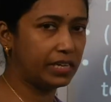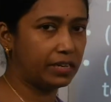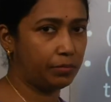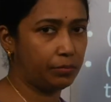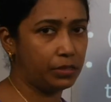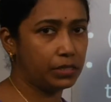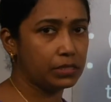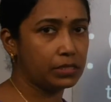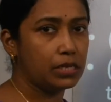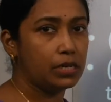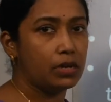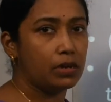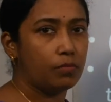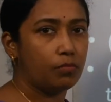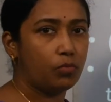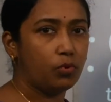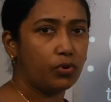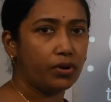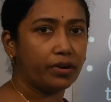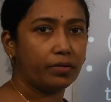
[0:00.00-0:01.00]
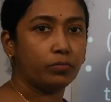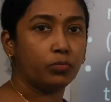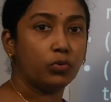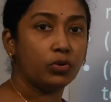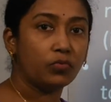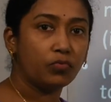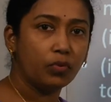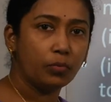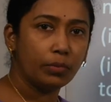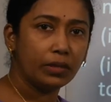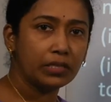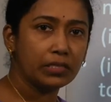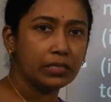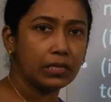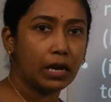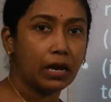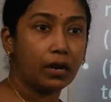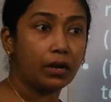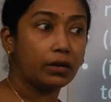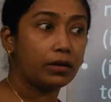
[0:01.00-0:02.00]
That means more and more women
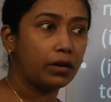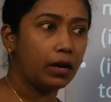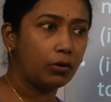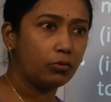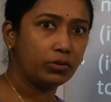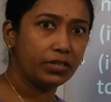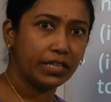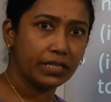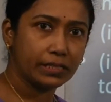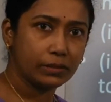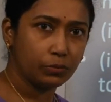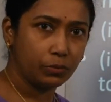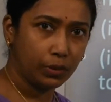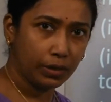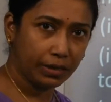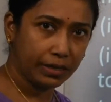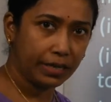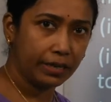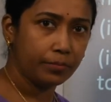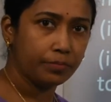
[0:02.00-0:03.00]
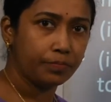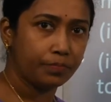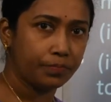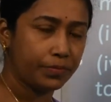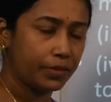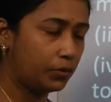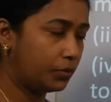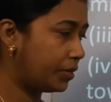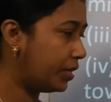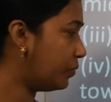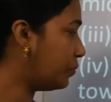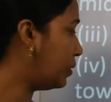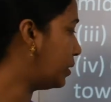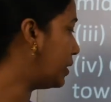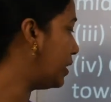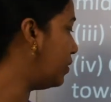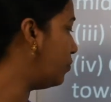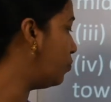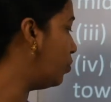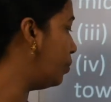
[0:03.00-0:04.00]
are nowadays working, okay,
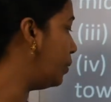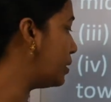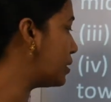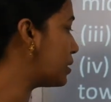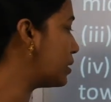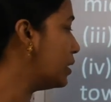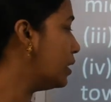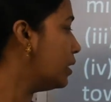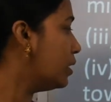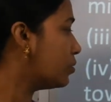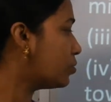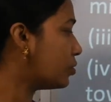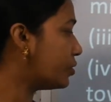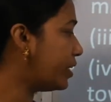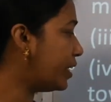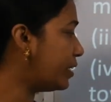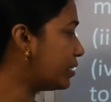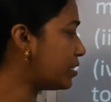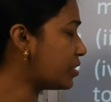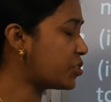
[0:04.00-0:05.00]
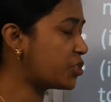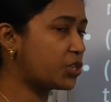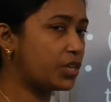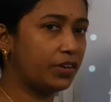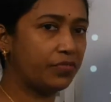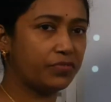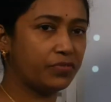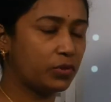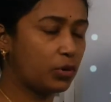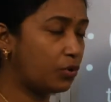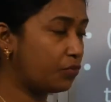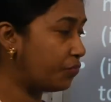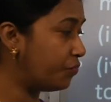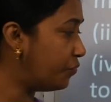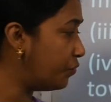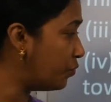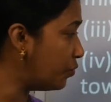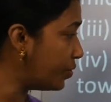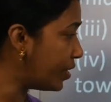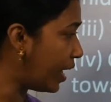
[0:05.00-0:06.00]
working women. So there is a shift of
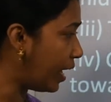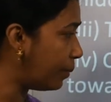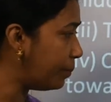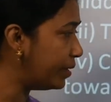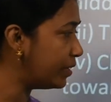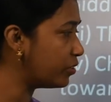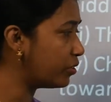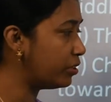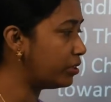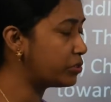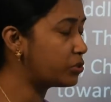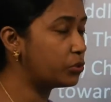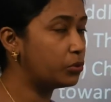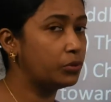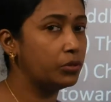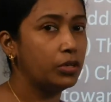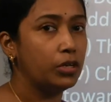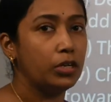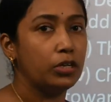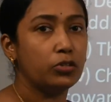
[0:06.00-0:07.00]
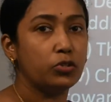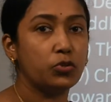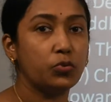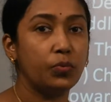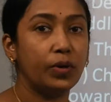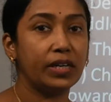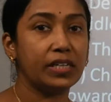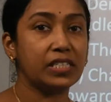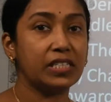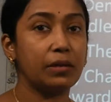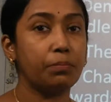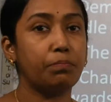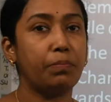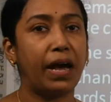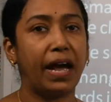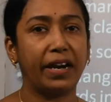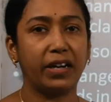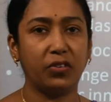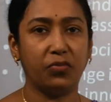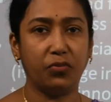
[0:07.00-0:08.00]
food habit also towards the
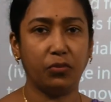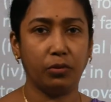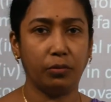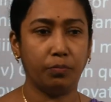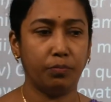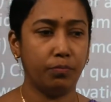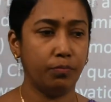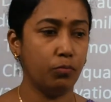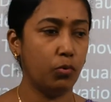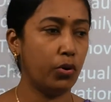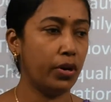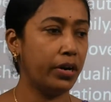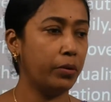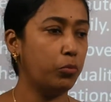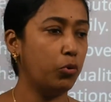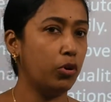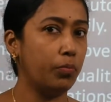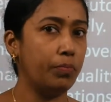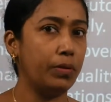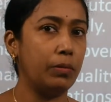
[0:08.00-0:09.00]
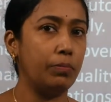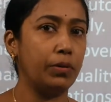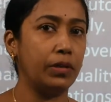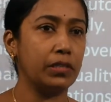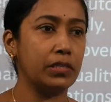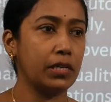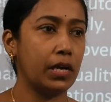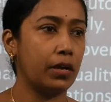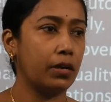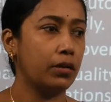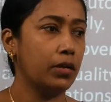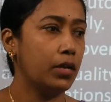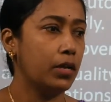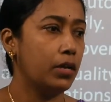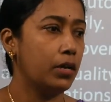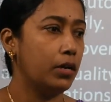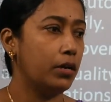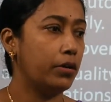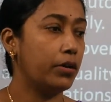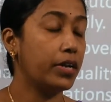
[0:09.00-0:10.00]
packed food. More and more people
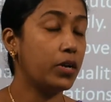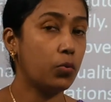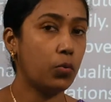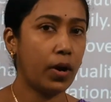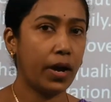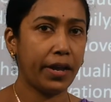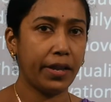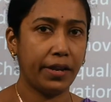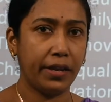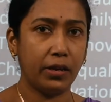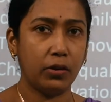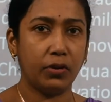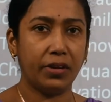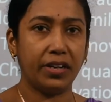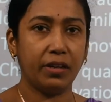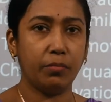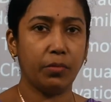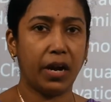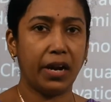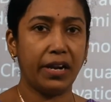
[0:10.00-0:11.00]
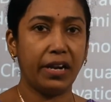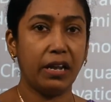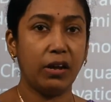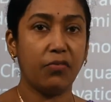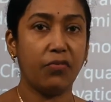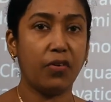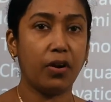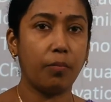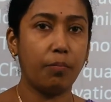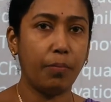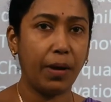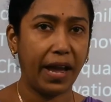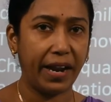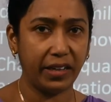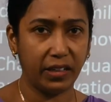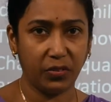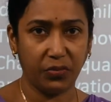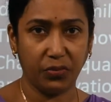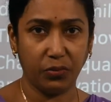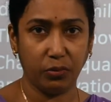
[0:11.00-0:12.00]
are requiring or demanding for
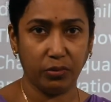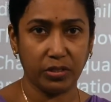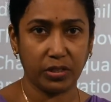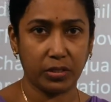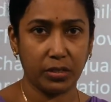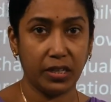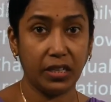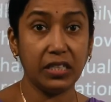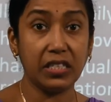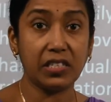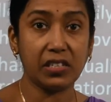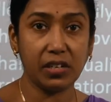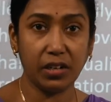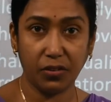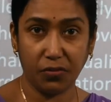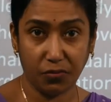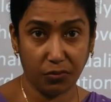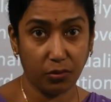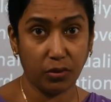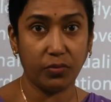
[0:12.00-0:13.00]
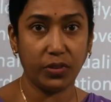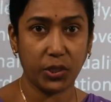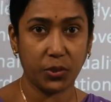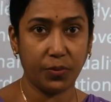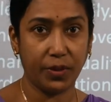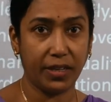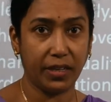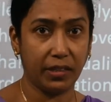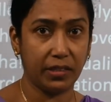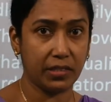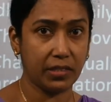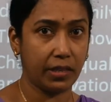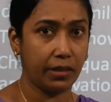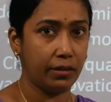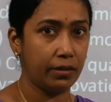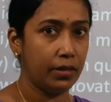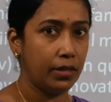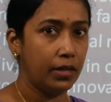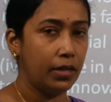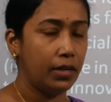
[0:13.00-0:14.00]
packed foods, instant food which we can say,